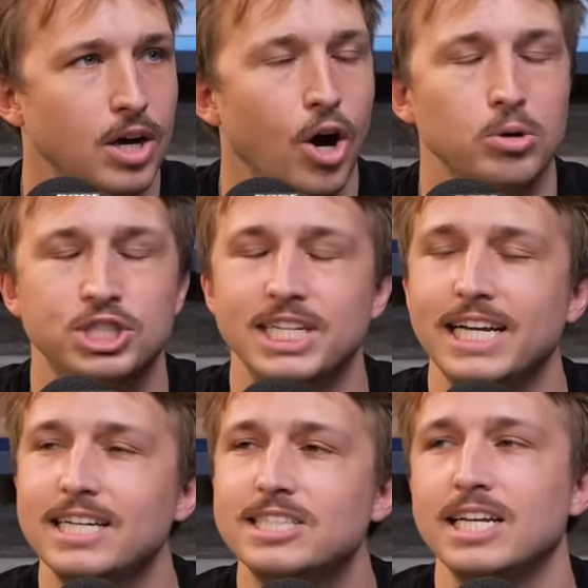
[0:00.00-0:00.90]
Oh, she
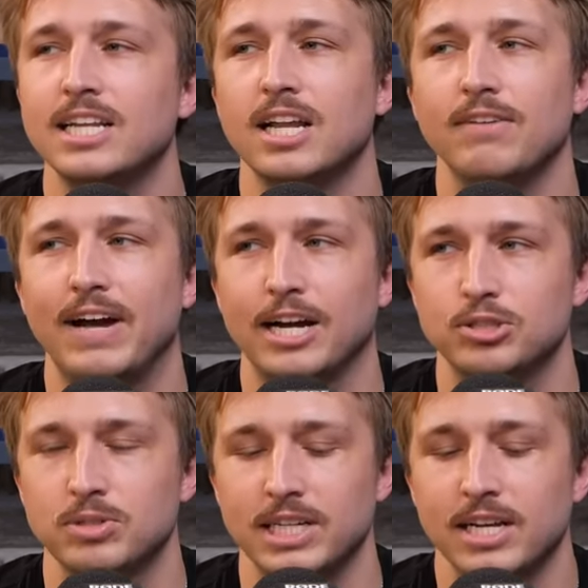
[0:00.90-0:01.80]
is She in is love
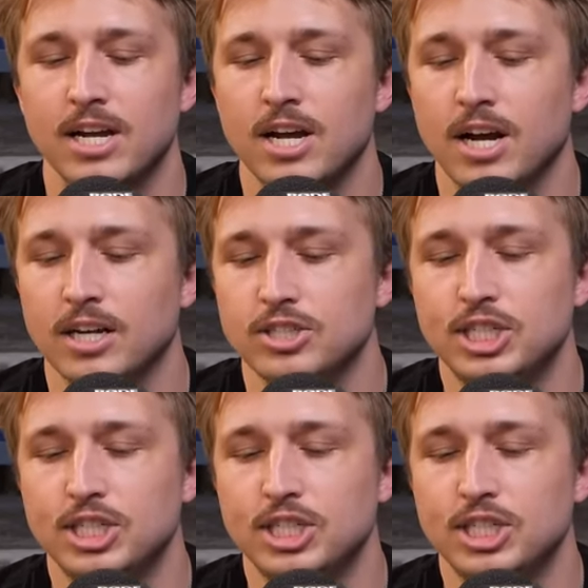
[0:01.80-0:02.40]
actually. Oh.